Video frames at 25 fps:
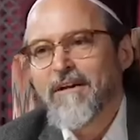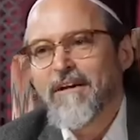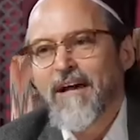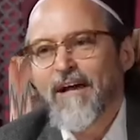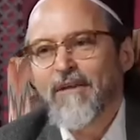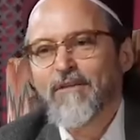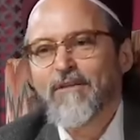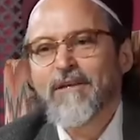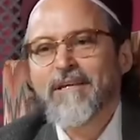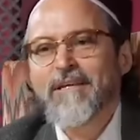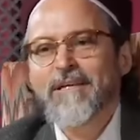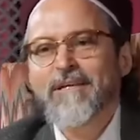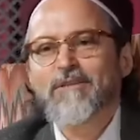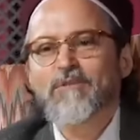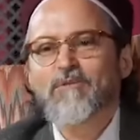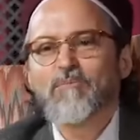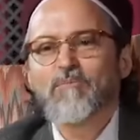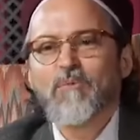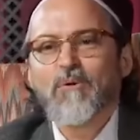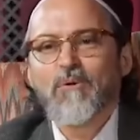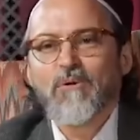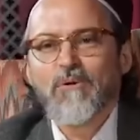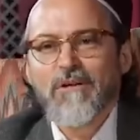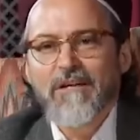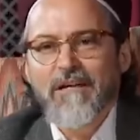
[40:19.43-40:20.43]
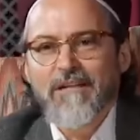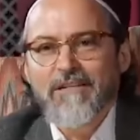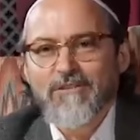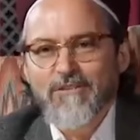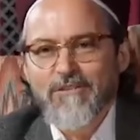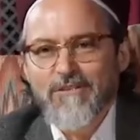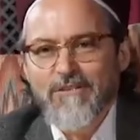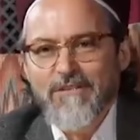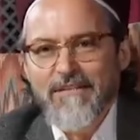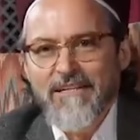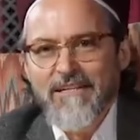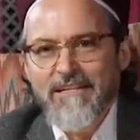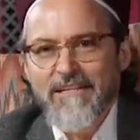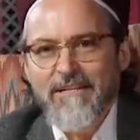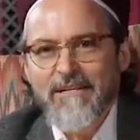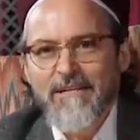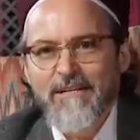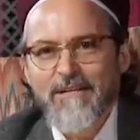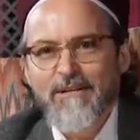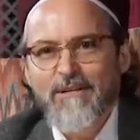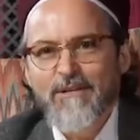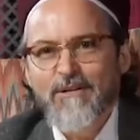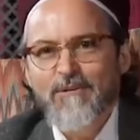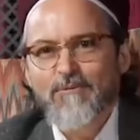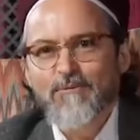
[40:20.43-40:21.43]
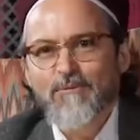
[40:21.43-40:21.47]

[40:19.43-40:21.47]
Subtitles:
I think experientially,